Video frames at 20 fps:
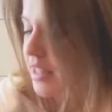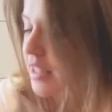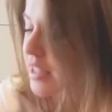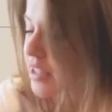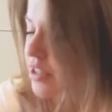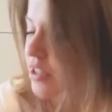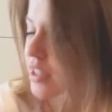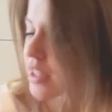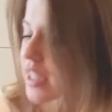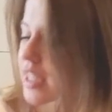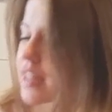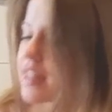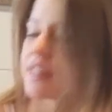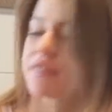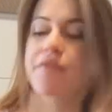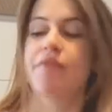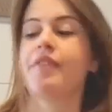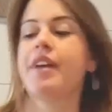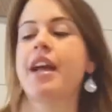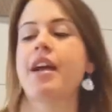literally the
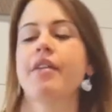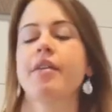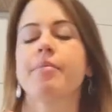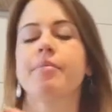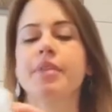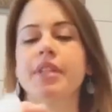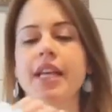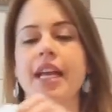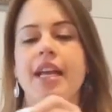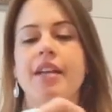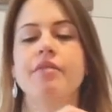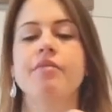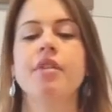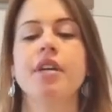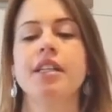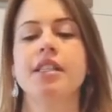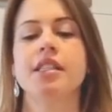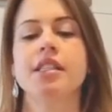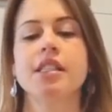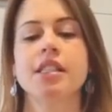very plain
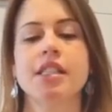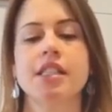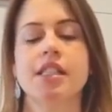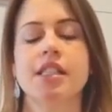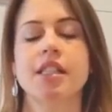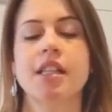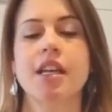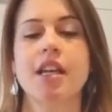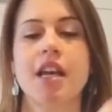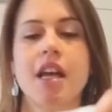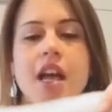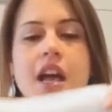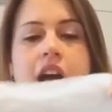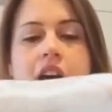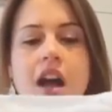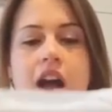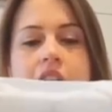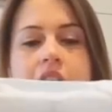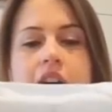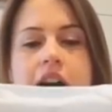ones,
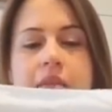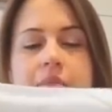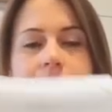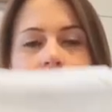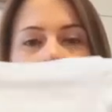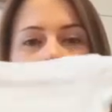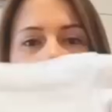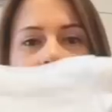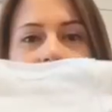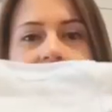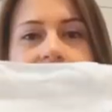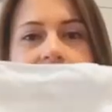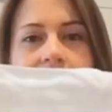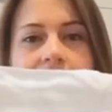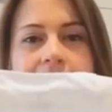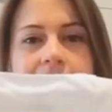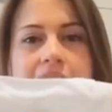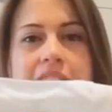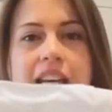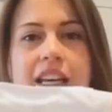
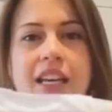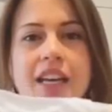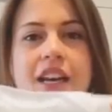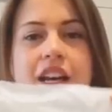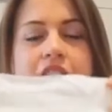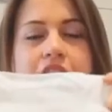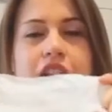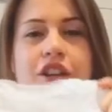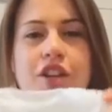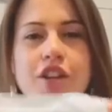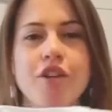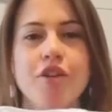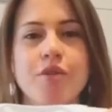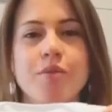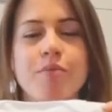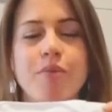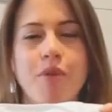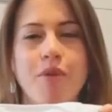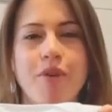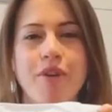tiny
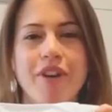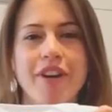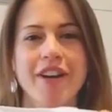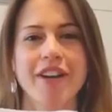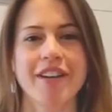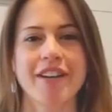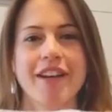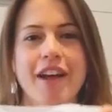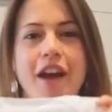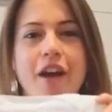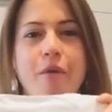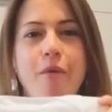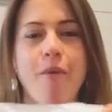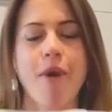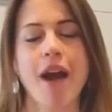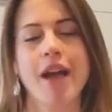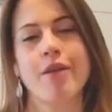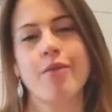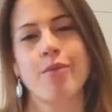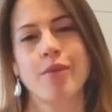newborn
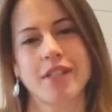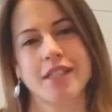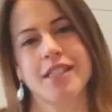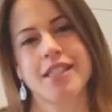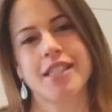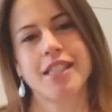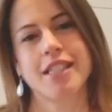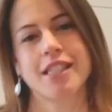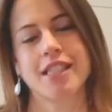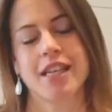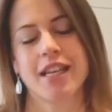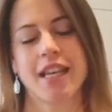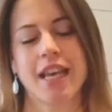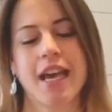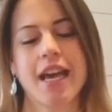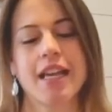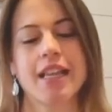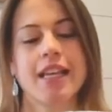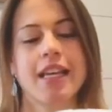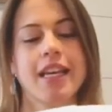white onesies.
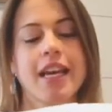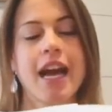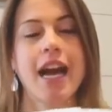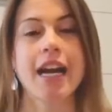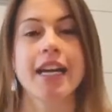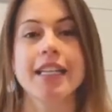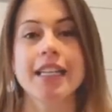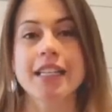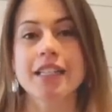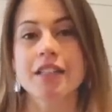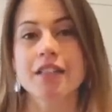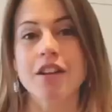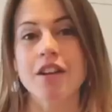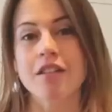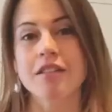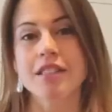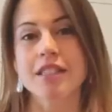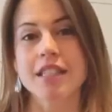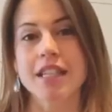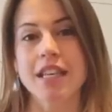Again, like, I need the
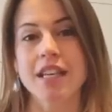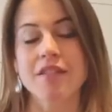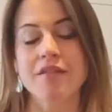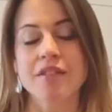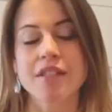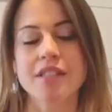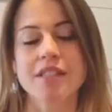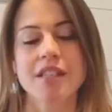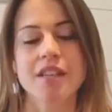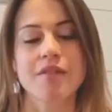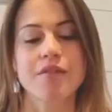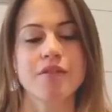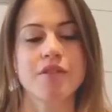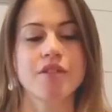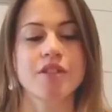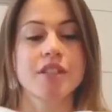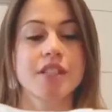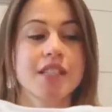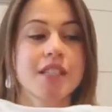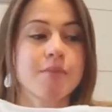long sleeves. If you're
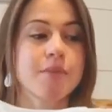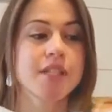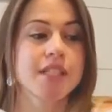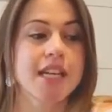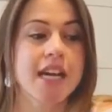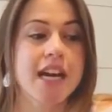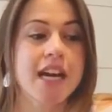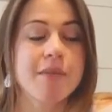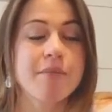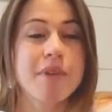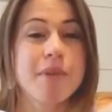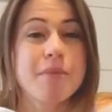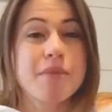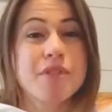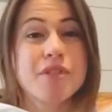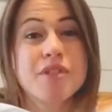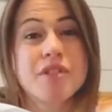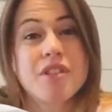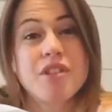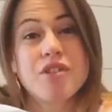in the summertime,
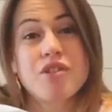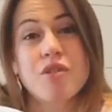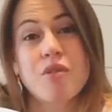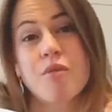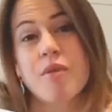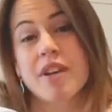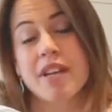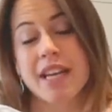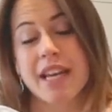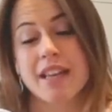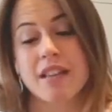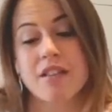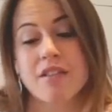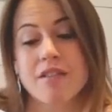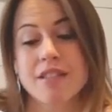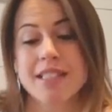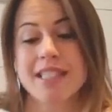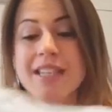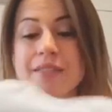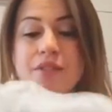maybe you don't want to get
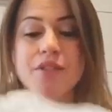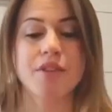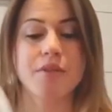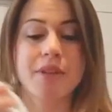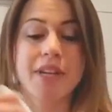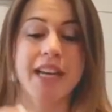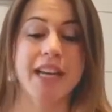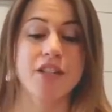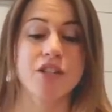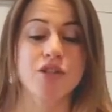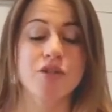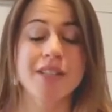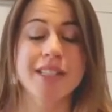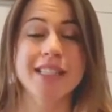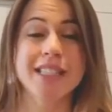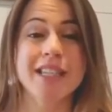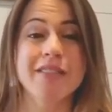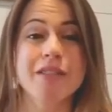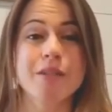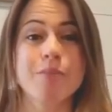long sleeves, you're going to get short
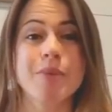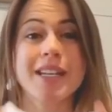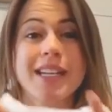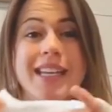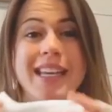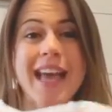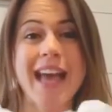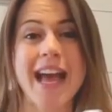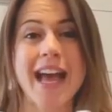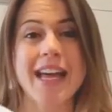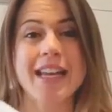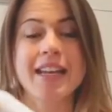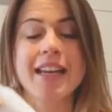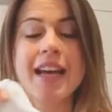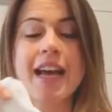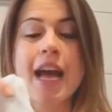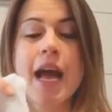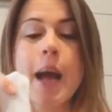sleeves. But get,